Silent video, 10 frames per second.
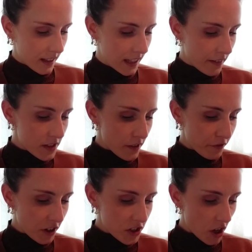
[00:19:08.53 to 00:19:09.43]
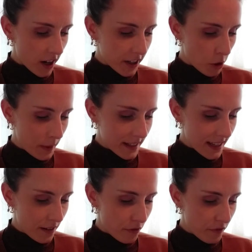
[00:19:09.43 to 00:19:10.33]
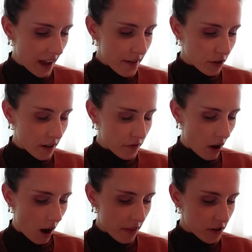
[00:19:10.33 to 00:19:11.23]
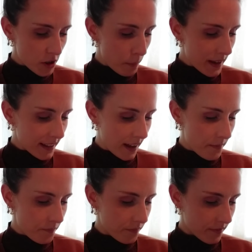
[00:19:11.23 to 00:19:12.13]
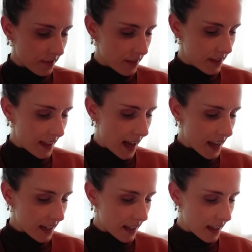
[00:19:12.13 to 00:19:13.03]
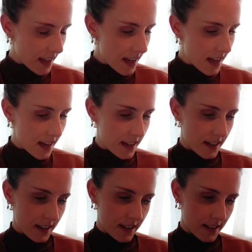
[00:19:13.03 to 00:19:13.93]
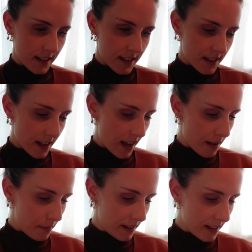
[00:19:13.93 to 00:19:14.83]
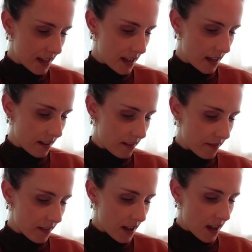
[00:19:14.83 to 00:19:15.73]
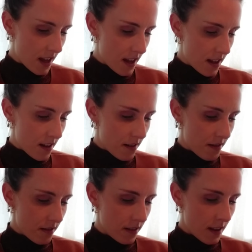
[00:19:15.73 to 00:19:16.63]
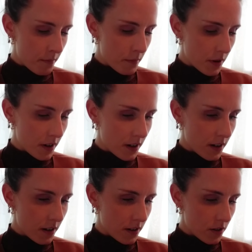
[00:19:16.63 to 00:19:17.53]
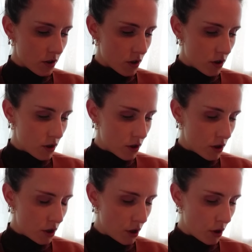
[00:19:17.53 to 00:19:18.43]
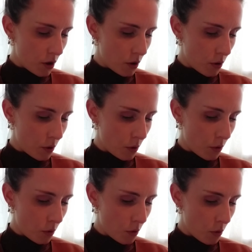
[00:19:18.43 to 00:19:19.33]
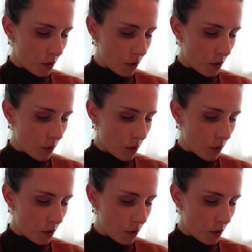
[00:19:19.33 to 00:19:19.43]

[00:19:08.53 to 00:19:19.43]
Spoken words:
Gives the first argument in favor of the author's opinion. That is, I believe, number 2.